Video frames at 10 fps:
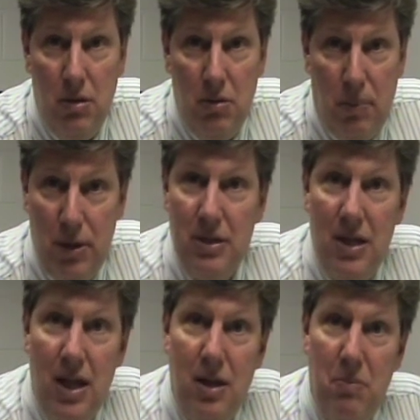A
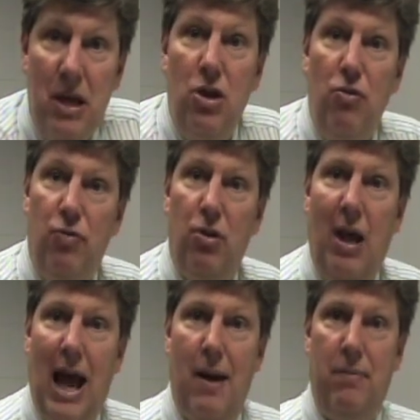PSA can make you feel
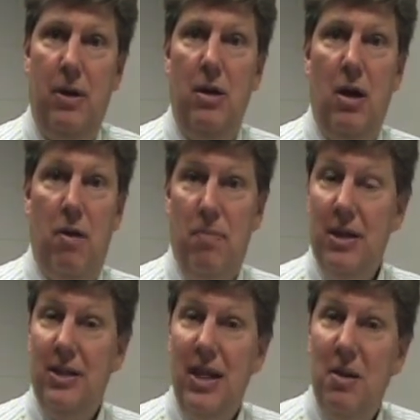happy. A
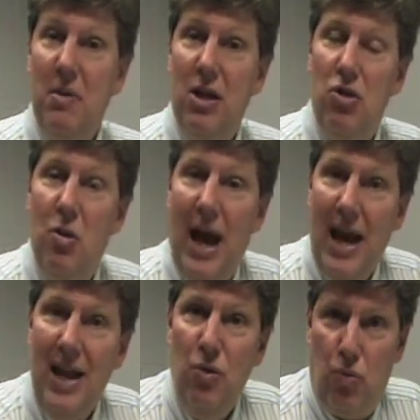PSA can make you
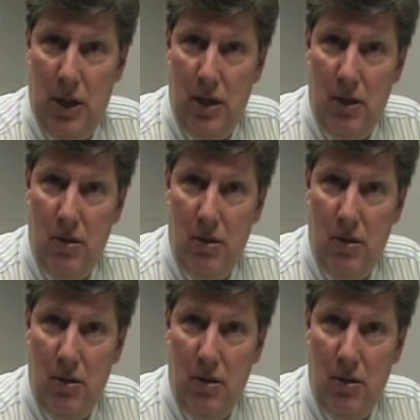angry.